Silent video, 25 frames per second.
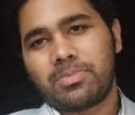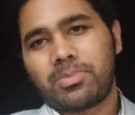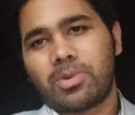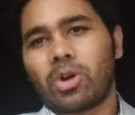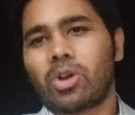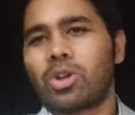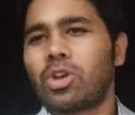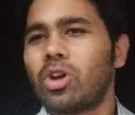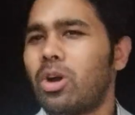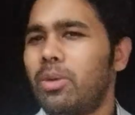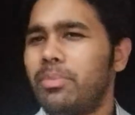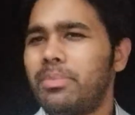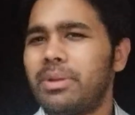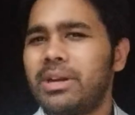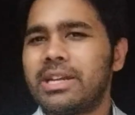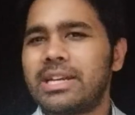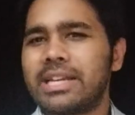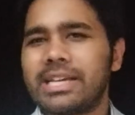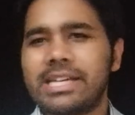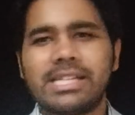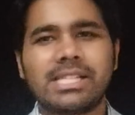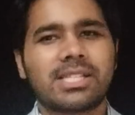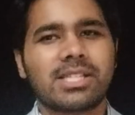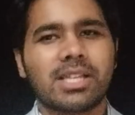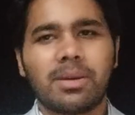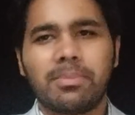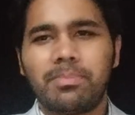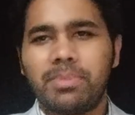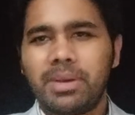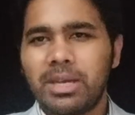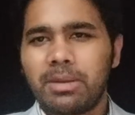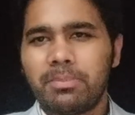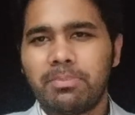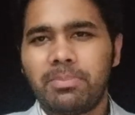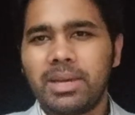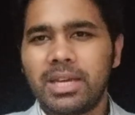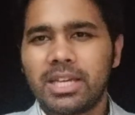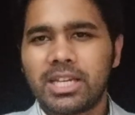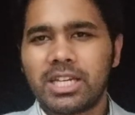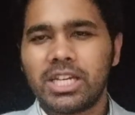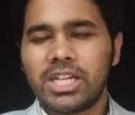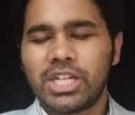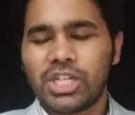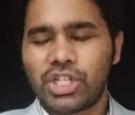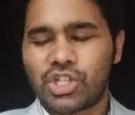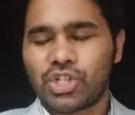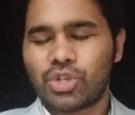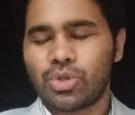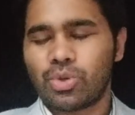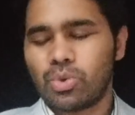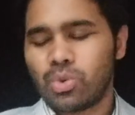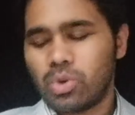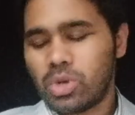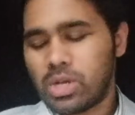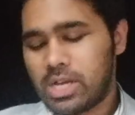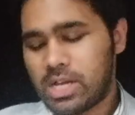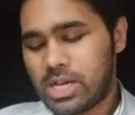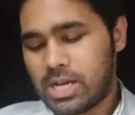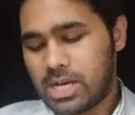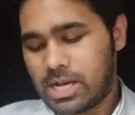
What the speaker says: Procurement is a big issue.